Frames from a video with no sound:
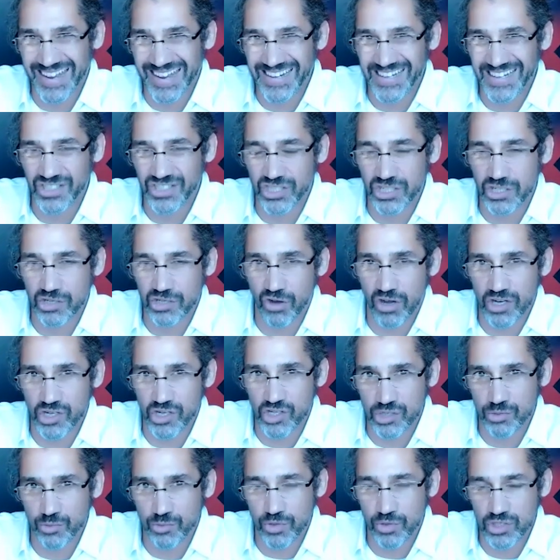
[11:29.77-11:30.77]

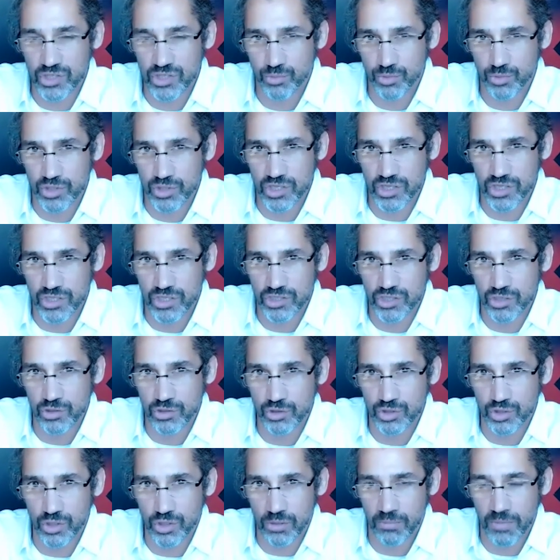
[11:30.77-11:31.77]
integration, which are the
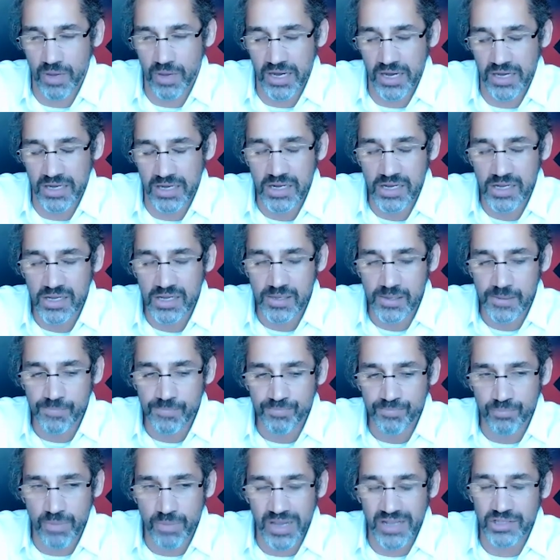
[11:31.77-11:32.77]
two sort of
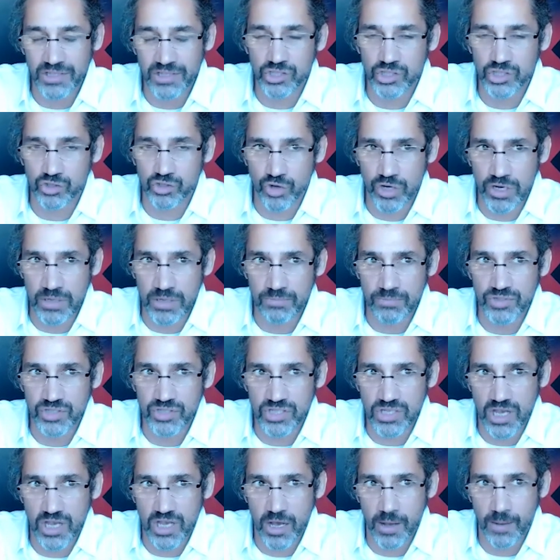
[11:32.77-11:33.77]
main
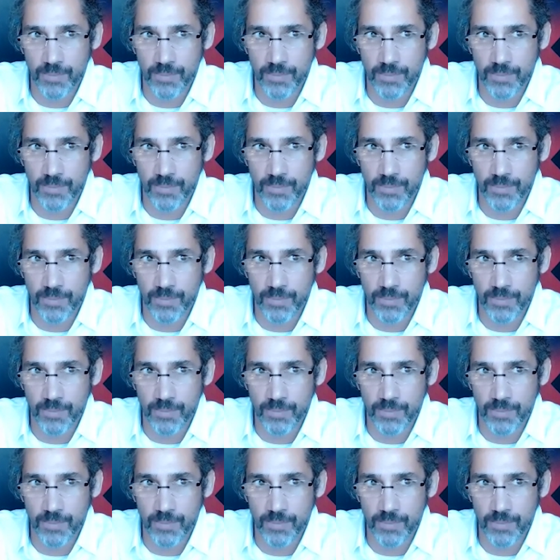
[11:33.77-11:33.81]
streams.